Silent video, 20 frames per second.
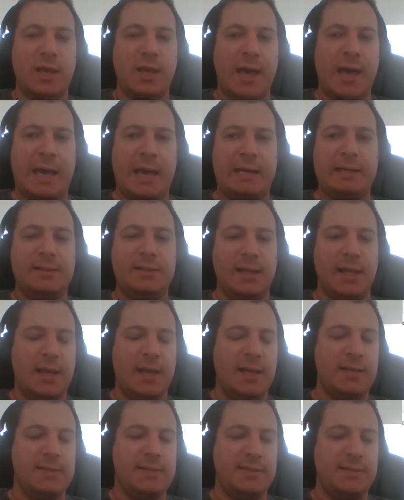act
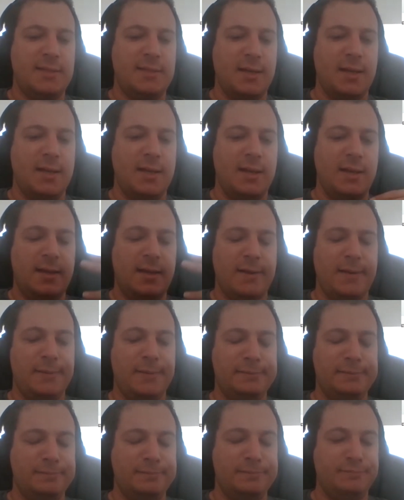as
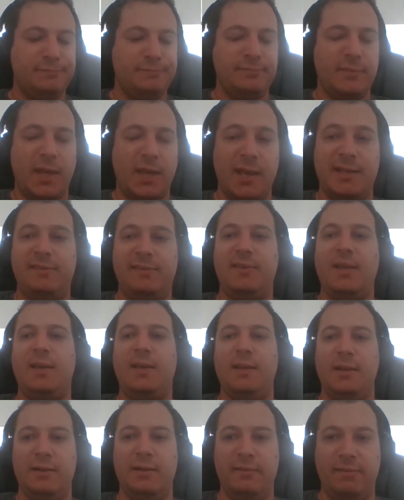um,
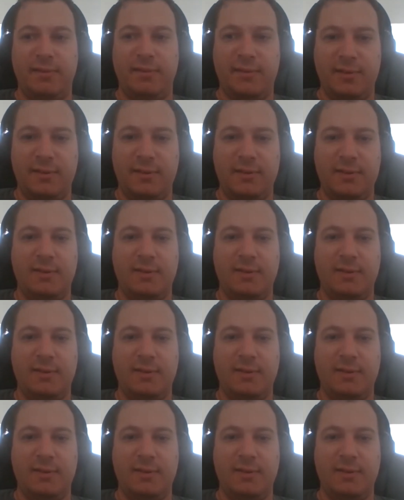executives